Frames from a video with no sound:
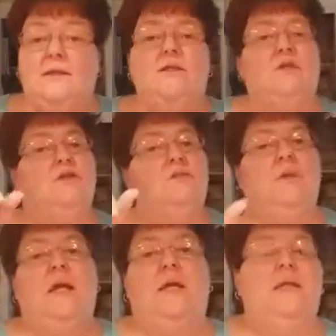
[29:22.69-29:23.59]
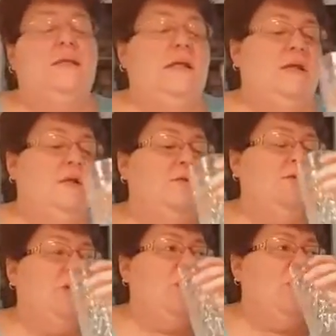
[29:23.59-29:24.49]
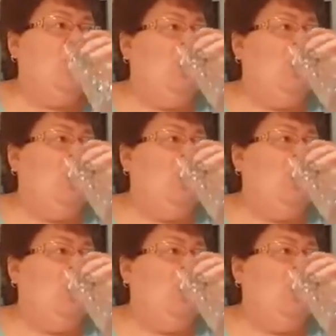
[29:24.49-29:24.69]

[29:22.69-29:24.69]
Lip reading: Excuse me, I gotta take another drink.